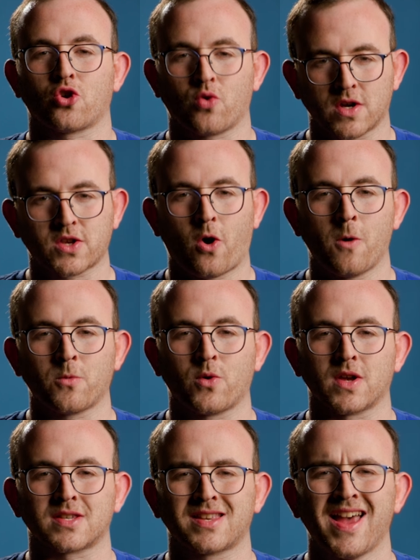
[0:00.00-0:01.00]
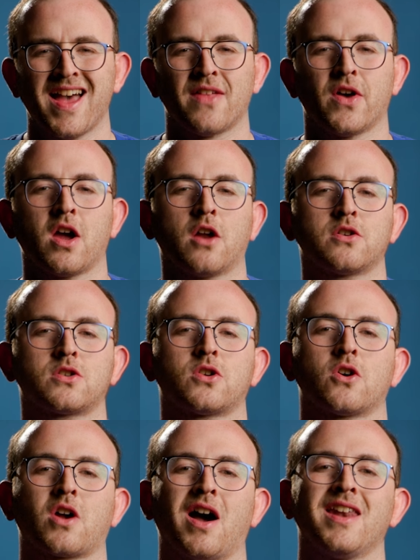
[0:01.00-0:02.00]
Chris Holmquist, they
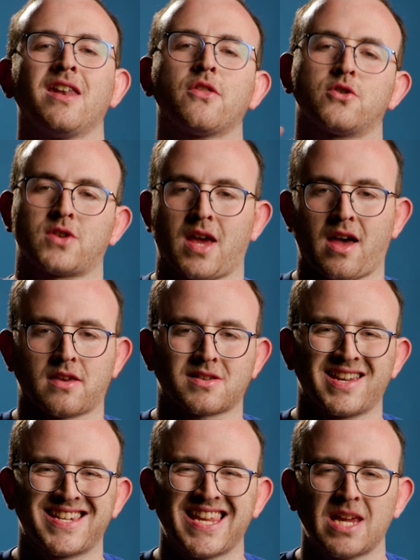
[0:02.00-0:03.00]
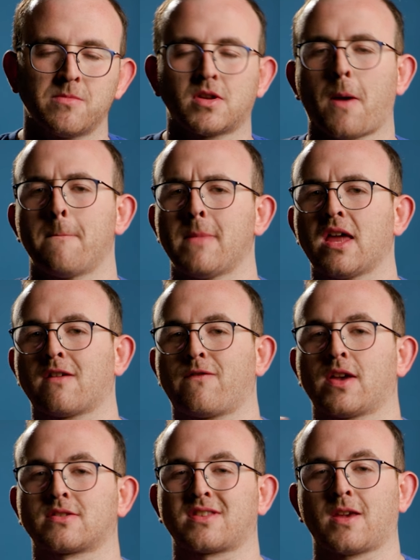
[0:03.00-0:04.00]
undertook another task deemed
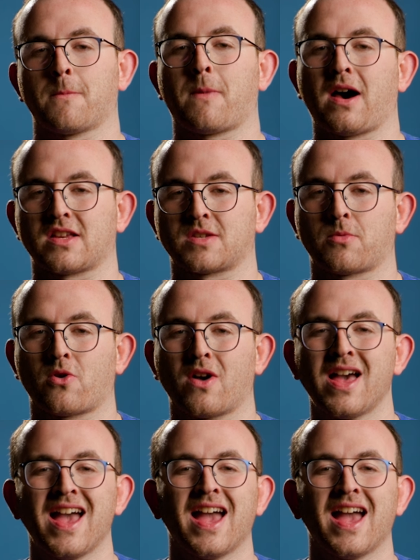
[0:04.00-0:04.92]
manifestly impossible